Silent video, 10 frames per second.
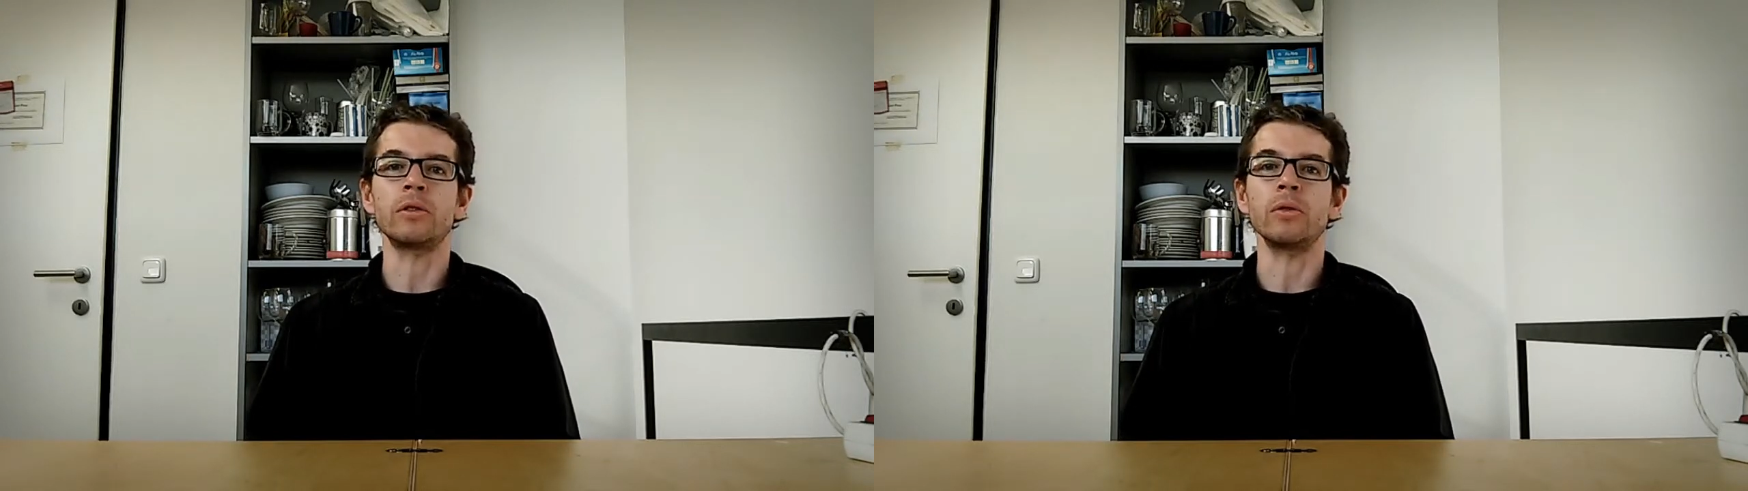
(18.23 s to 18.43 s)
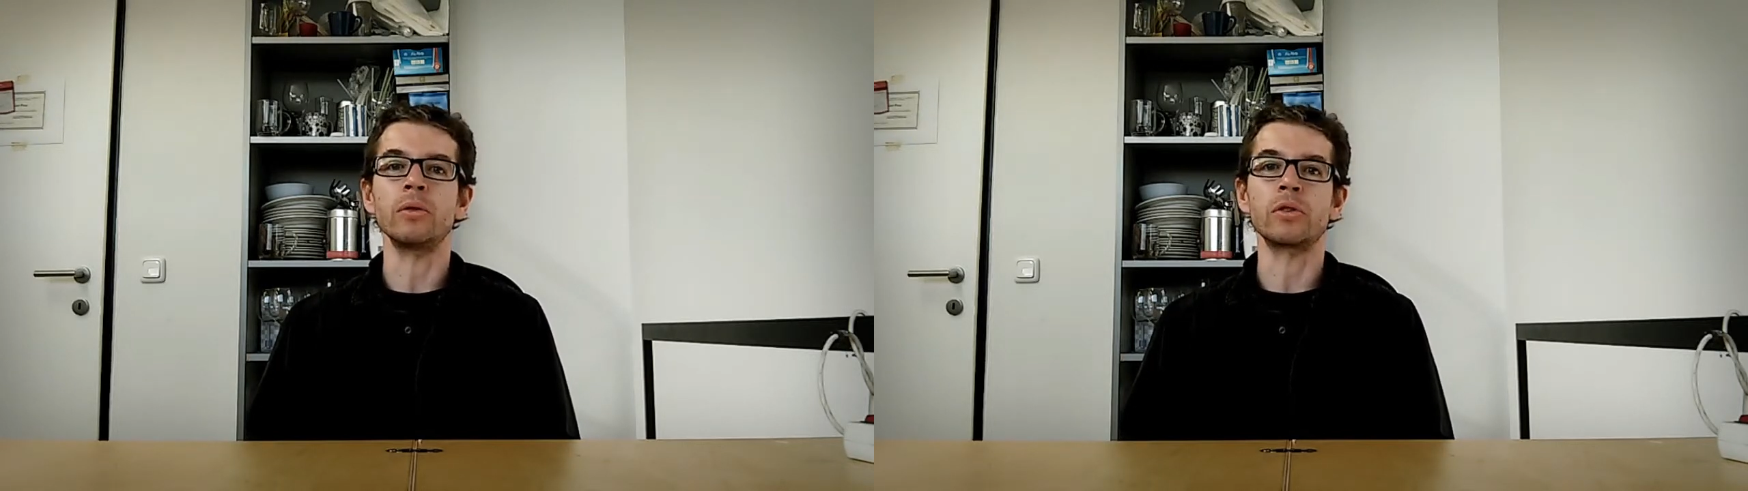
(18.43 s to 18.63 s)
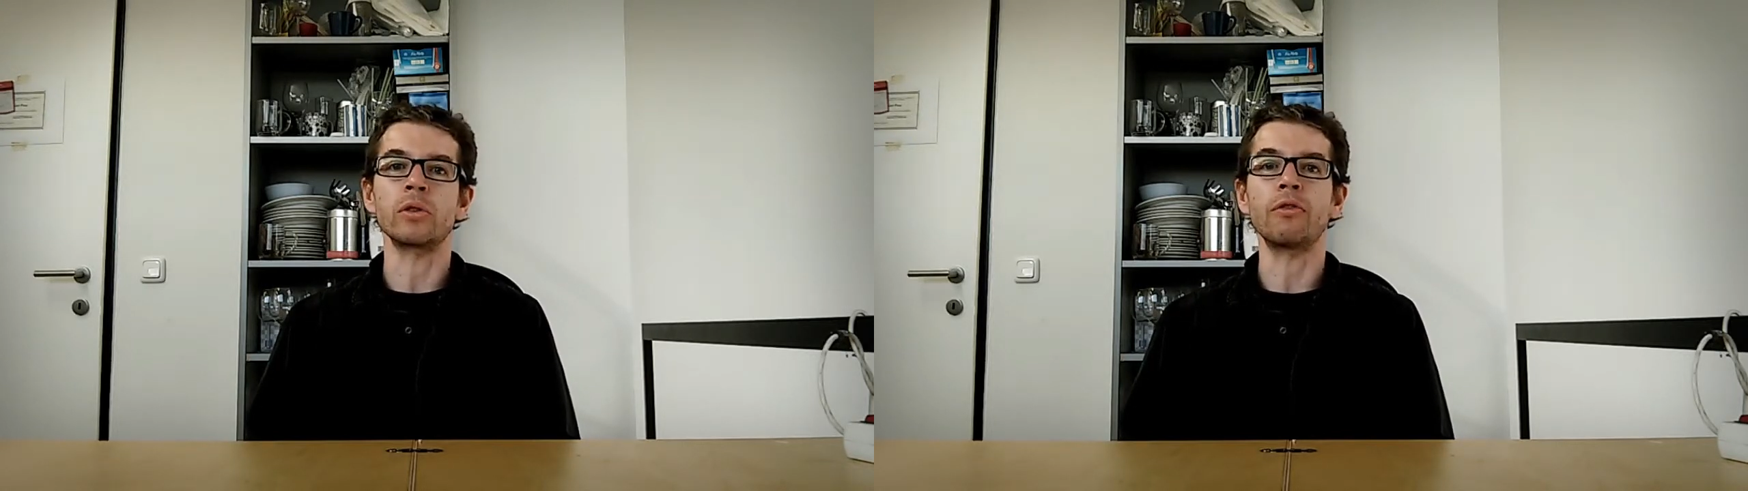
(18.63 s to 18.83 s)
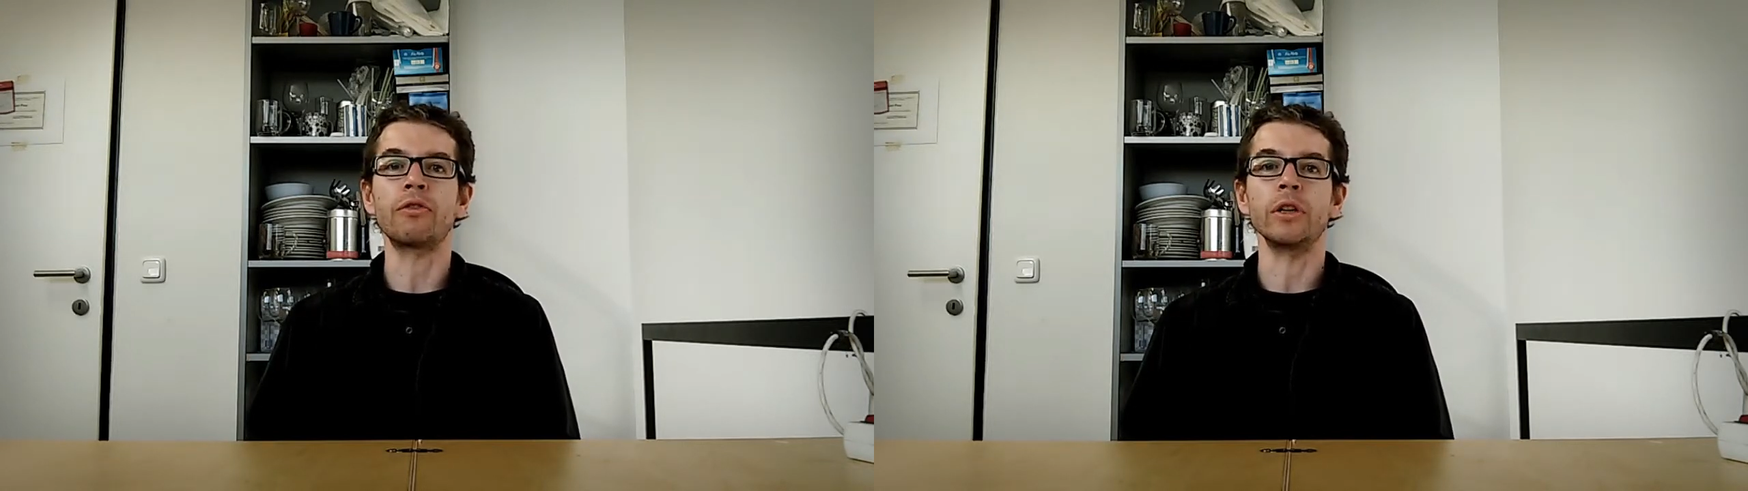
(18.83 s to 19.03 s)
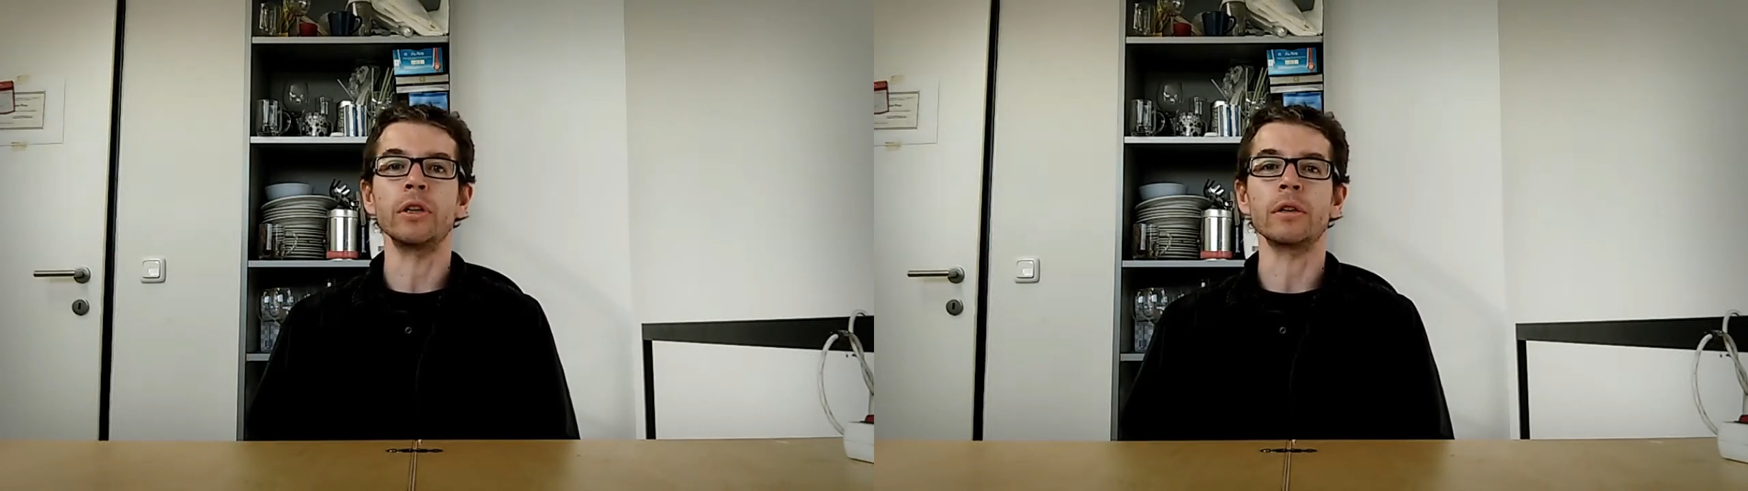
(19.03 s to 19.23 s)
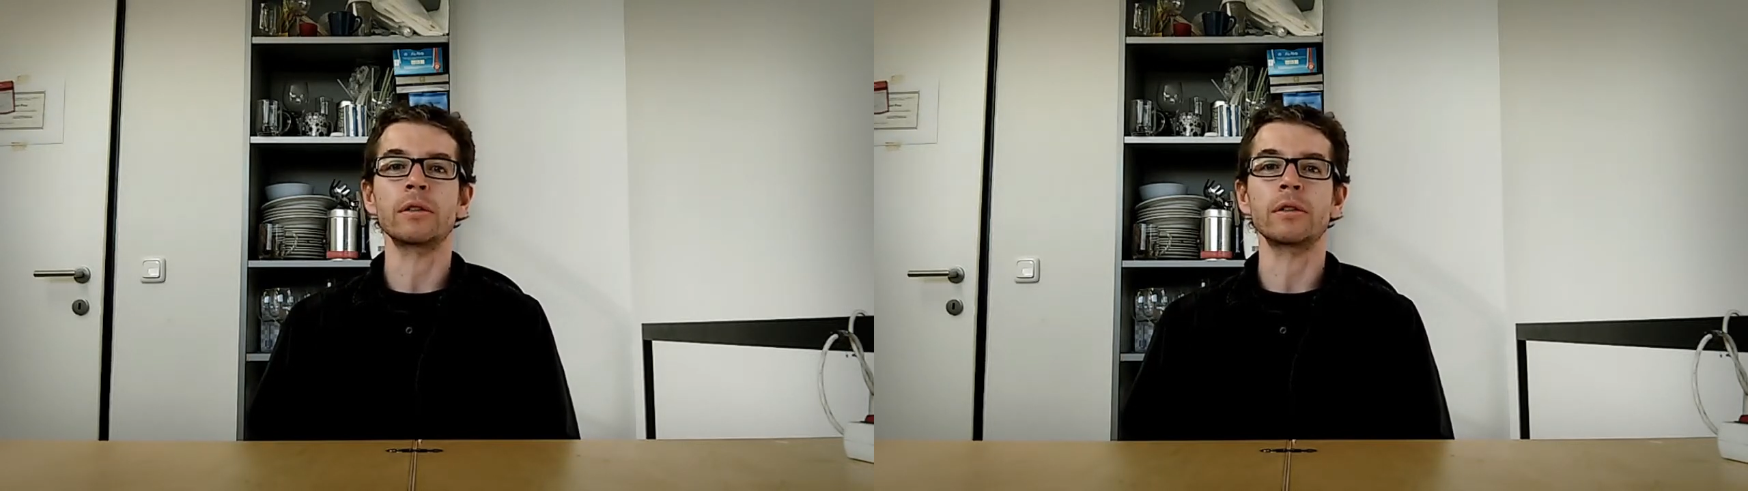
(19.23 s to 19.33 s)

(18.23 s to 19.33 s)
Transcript: to Sofia,